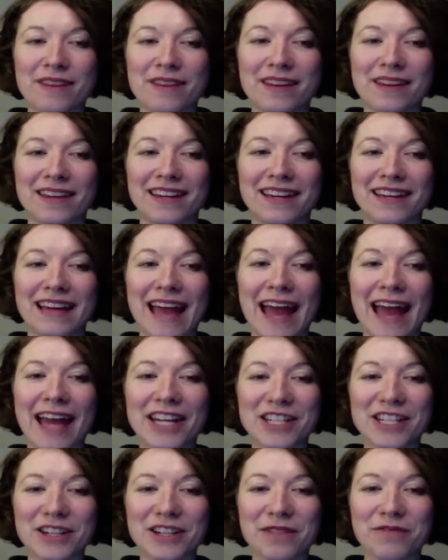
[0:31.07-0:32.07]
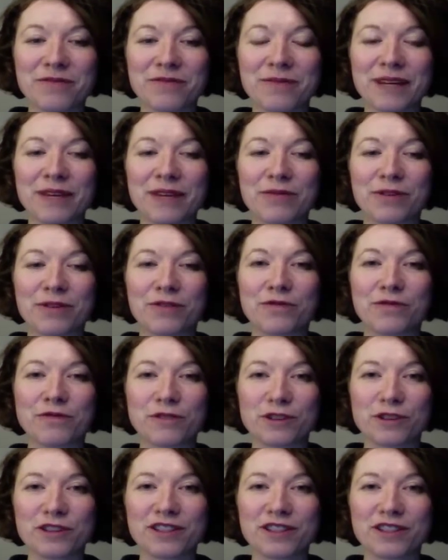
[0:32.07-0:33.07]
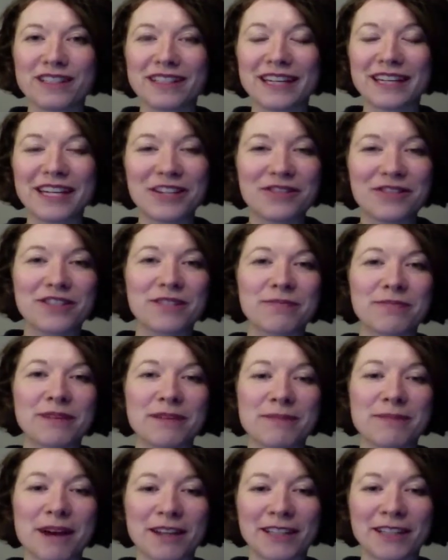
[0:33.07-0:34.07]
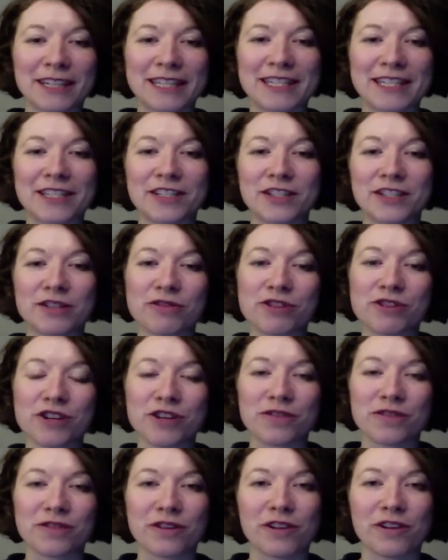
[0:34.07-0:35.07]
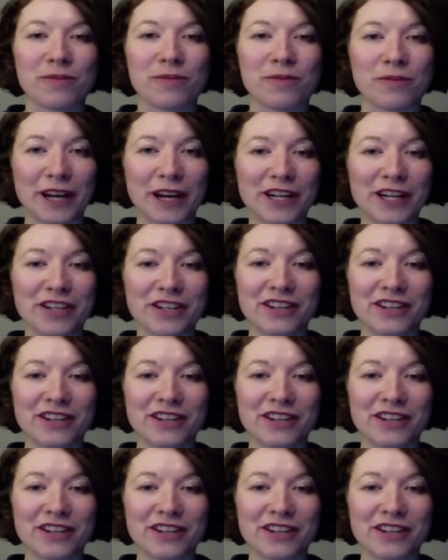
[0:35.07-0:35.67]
Agile for me, what first interests me about it is this notion of collaboration